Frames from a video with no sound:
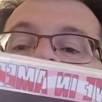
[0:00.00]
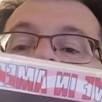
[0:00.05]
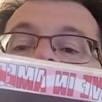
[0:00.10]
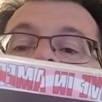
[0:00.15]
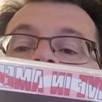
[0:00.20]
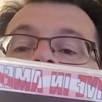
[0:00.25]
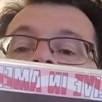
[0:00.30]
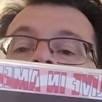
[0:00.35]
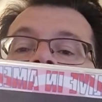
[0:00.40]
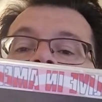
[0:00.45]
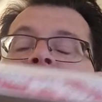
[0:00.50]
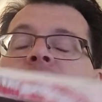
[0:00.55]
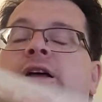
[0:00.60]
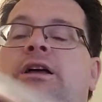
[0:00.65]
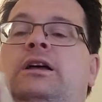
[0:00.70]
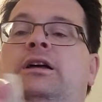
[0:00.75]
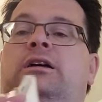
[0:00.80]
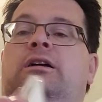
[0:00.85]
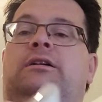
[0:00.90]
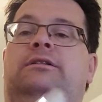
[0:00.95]
album.
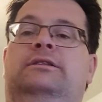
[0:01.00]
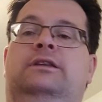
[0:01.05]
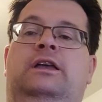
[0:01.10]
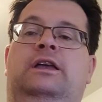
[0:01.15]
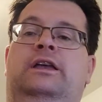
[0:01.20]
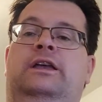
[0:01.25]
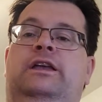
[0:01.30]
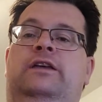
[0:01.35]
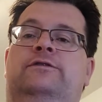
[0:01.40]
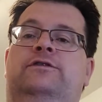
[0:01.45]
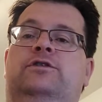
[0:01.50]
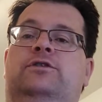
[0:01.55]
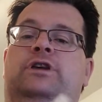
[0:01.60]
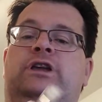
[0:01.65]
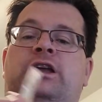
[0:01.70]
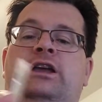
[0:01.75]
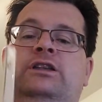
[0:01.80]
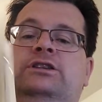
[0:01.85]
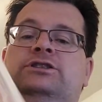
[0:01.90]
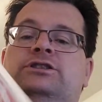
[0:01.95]
Uh, if you
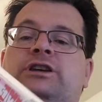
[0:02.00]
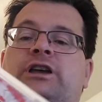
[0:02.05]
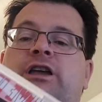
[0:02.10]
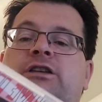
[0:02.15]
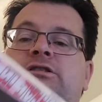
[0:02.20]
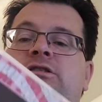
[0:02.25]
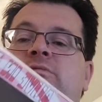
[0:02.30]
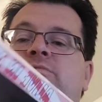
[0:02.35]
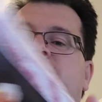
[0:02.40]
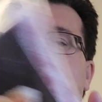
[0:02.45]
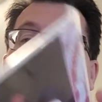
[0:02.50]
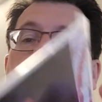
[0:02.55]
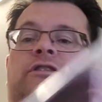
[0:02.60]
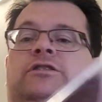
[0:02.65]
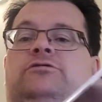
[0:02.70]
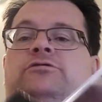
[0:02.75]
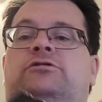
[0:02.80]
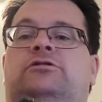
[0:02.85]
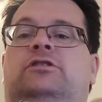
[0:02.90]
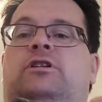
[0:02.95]
can get a chance, pick
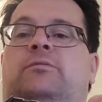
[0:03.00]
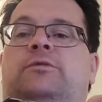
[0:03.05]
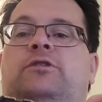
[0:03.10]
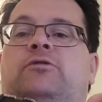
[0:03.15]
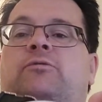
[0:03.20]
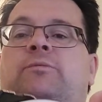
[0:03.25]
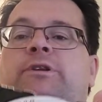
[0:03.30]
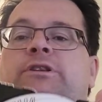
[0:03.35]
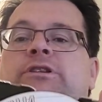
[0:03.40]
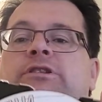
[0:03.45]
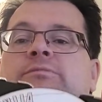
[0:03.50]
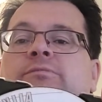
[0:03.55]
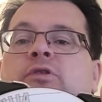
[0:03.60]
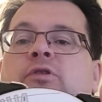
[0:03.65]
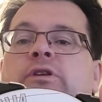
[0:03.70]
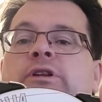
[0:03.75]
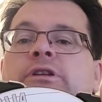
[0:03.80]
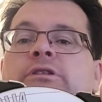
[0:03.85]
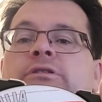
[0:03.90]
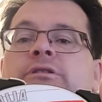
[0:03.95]
this one up. You won't be
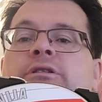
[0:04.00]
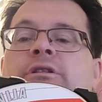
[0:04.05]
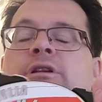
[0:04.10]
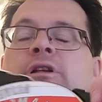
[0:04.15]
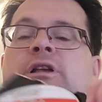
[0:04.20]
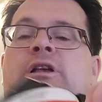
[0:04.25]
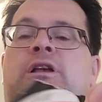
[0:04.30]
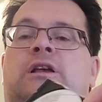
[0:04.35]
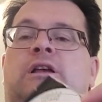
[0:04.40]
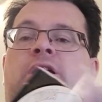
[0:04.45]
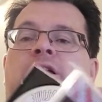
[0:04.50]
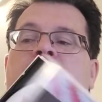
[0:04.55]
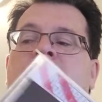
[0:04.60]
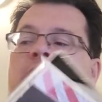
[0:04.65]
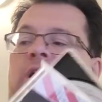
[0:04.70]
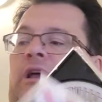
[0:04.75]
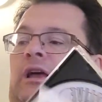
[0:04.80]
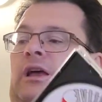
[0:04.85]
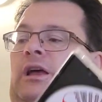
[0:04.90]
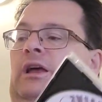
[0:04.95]
disappointed.
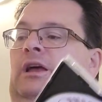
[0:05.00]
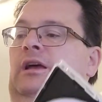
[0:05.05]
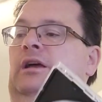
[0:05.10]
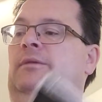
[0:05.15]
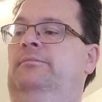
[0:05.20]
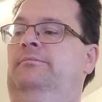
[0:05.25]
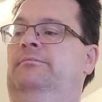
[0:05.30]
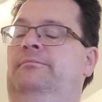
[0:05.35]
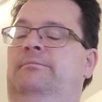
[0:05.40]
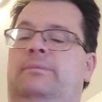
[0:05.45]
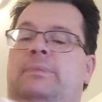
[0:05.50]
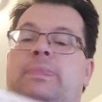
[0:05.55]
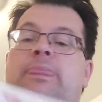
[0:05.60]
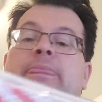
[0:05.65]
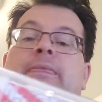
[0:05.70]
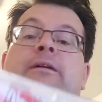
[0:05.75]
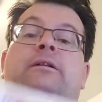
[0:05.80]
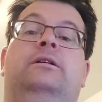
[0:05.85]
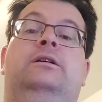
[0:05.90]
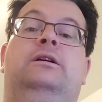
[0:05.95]
Um,
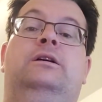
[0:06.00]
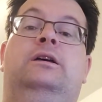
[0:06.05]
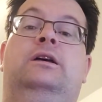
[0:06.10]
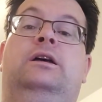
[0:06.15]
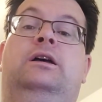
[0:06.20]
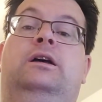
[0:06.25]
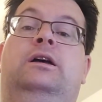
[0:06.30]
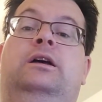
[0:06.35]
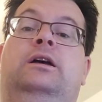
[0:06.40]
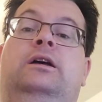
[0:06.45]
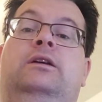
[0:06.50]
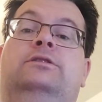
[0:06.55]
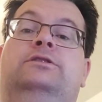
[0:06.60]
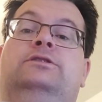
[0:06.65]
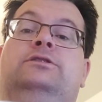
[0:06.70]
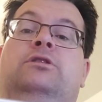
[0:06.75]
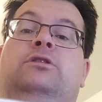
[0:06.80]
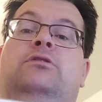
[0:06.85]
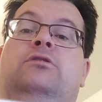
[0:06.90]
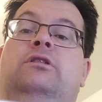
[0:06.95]
uh,
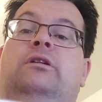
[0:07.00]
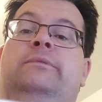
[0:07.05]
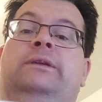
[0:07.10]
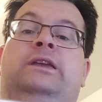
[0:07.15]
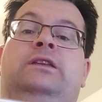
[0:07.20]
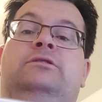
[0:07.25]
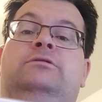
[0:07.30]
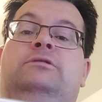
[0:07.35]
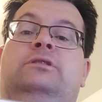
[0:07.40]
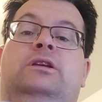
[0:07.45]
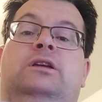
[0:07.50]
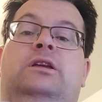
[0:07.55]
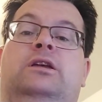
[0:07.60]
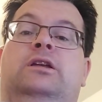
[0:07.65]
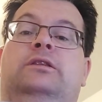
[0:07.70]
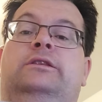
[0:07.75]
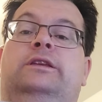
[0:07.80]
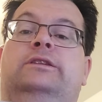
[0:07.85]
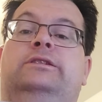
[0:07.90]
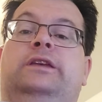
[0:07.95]
so I mean,
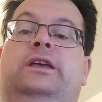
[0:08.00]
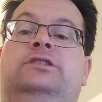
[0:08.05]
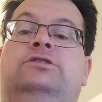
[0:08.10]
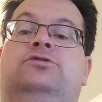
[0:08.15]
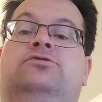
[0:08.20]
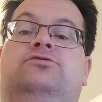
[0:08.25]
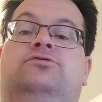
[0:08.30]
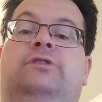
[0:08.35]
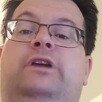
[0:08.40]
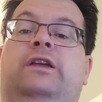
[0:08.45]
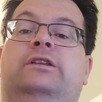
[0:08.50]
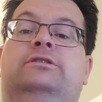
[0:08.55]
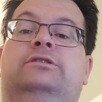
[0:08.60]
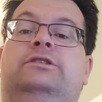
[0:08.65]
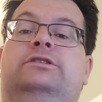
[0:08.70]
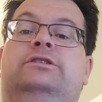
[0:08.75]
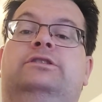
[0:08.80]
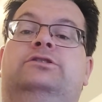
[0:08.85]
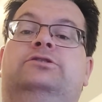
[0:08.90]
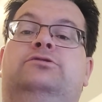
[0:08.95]
this has great.
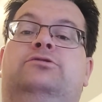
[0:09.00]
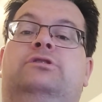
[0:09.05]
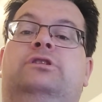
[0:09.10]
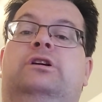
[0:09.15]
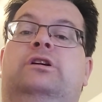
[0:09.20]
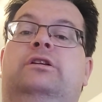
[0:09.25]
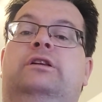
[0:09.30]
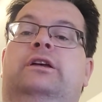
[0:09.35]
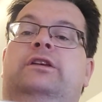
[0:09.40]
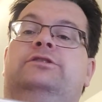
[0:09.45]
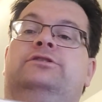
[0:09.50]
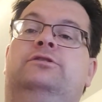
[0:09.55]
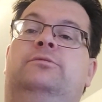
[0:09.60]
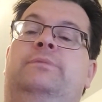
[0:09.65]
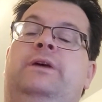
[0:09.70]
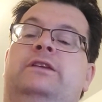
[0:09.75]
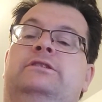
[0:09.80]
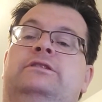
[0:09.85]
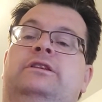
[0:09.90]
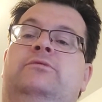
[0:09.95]
This is sort of uh, so
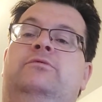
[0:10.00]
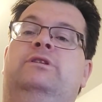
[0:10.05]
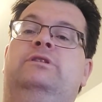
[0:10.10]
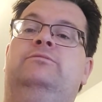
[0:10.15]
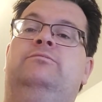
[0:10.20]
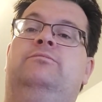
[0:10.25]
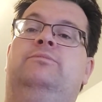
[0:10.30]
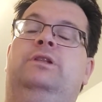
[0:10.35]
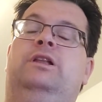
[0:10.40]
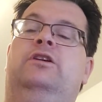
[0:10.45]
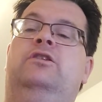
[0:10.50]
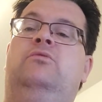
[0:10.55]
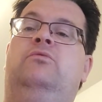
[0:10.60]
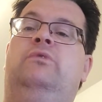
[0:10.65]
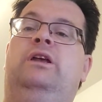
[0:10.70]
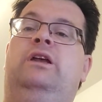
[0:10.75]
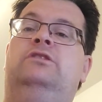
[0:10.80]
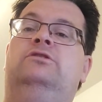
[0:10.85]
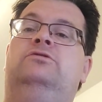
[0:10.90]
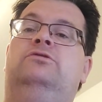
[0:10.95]
basically when Bloodgood
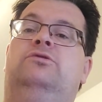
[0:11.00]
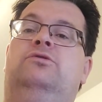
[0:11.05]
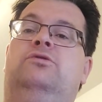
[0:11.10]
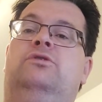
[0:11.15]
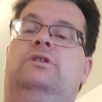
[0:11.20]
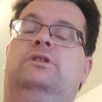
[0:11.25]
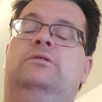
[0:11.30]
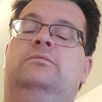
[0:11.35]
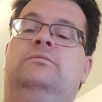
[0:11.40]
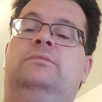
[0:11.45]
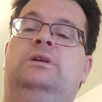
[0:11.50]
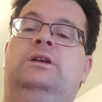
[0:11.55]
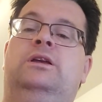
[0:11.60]
went on tour,